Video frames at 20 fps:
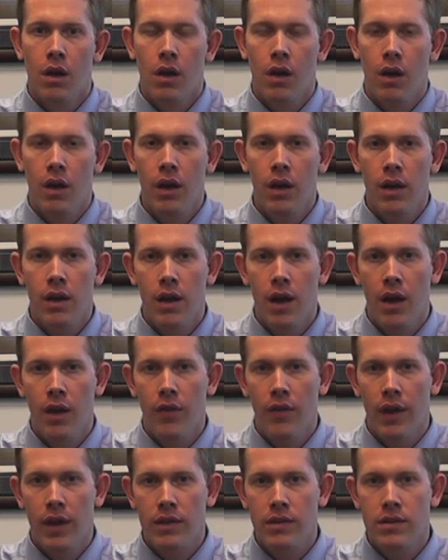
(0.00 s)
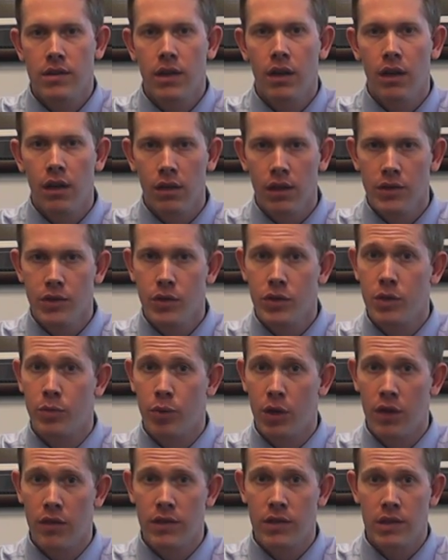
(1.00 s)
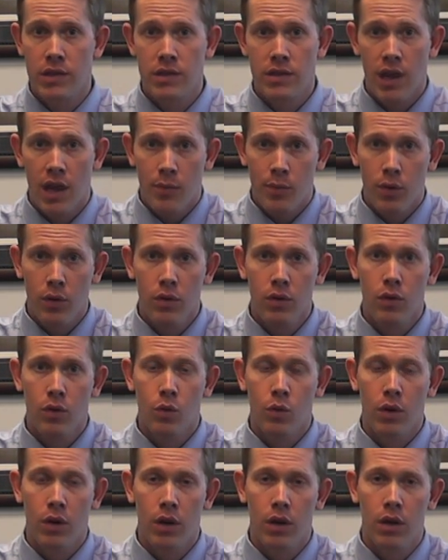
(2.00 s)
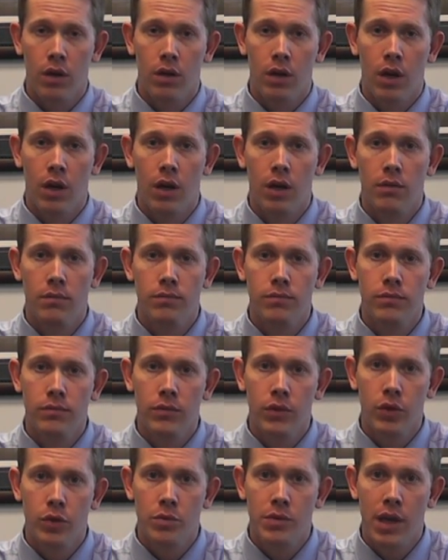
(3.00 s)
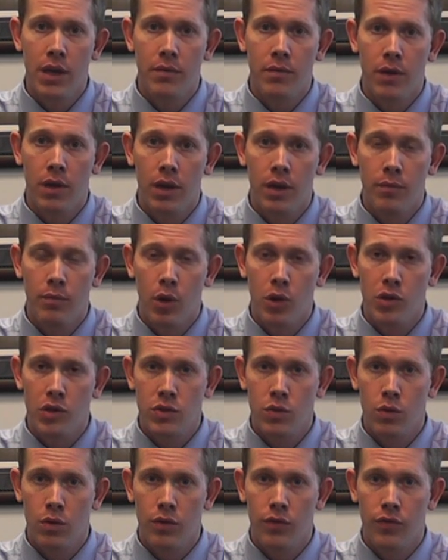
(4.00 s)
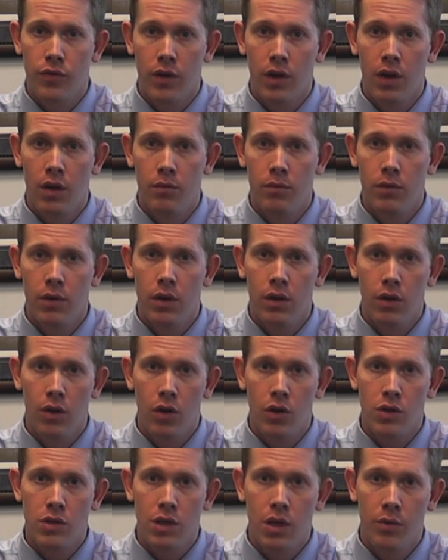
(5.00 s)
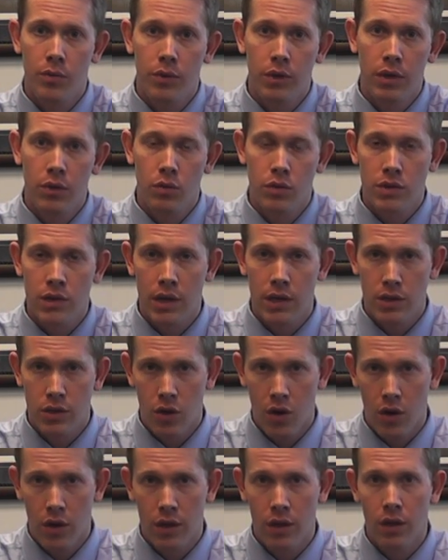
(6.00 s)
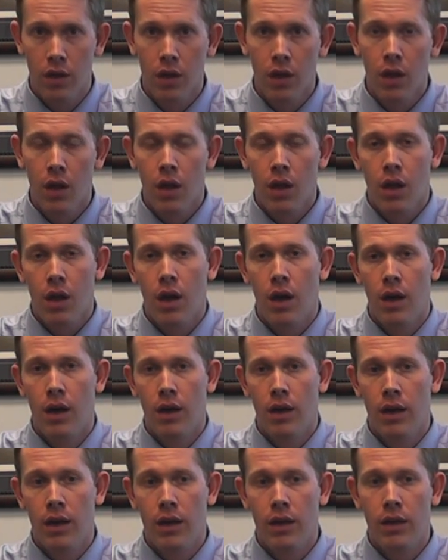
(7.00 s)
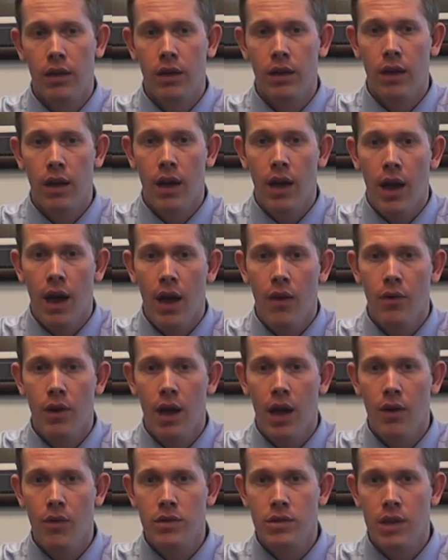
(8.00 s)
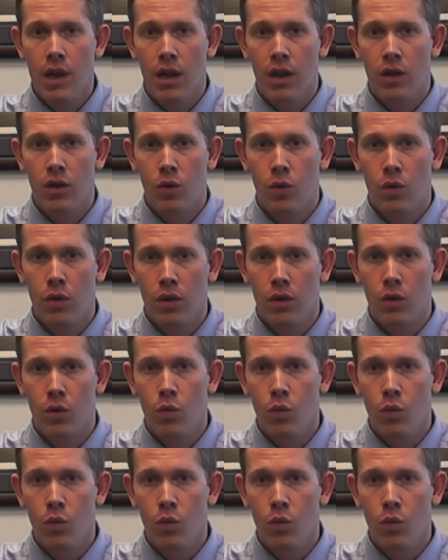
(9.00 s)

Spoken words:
All right, now that let's use the previous example where you obtained a purchase order from a large company, we'll say Target, and how is that going to work?